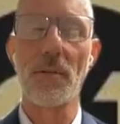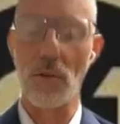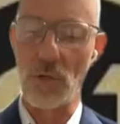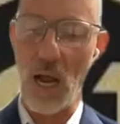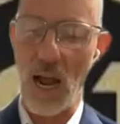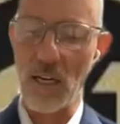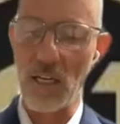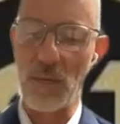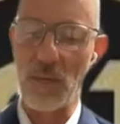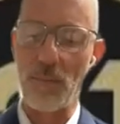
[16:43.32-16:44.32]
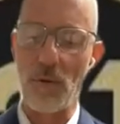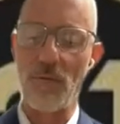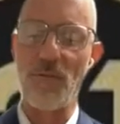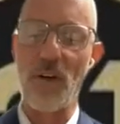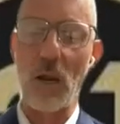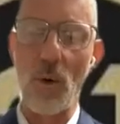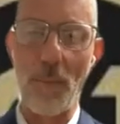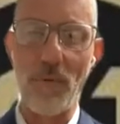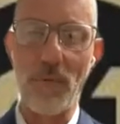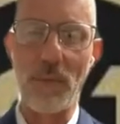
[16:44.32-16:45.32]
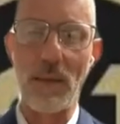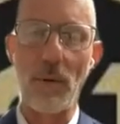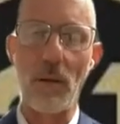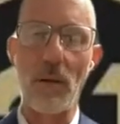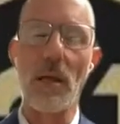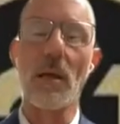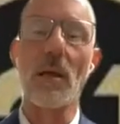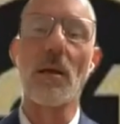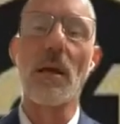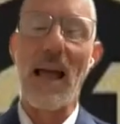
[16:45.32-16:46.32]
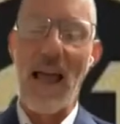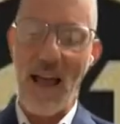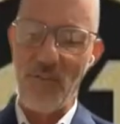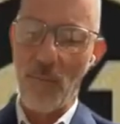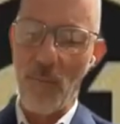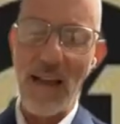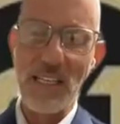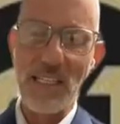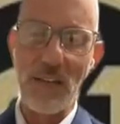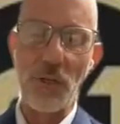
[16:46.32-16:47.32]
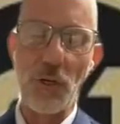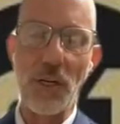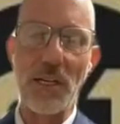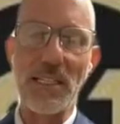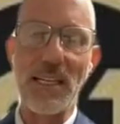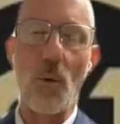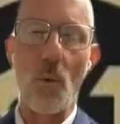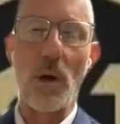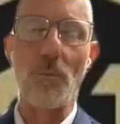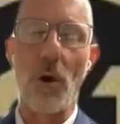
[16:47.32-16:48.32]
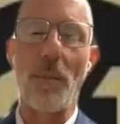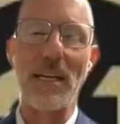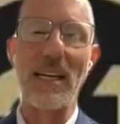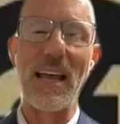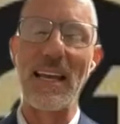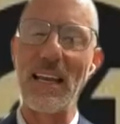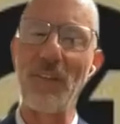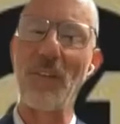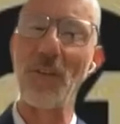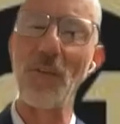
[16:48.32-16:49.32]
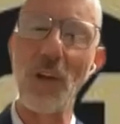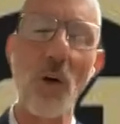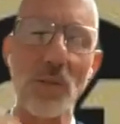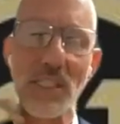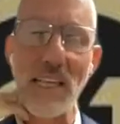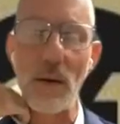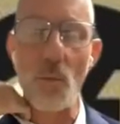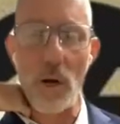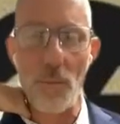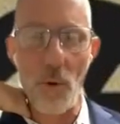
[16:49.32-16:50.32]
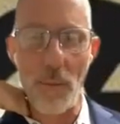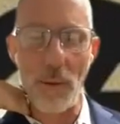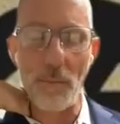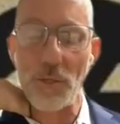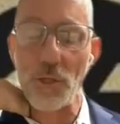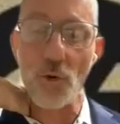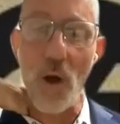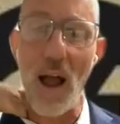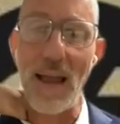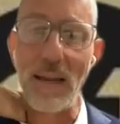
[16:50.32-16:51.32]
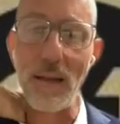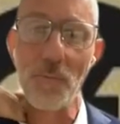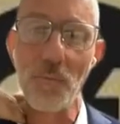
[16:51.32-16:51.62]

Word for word: So talk to people, follow up with people, have the mindset that you're going to set one appointment a day. And even if you don't set one appointment, but you tried,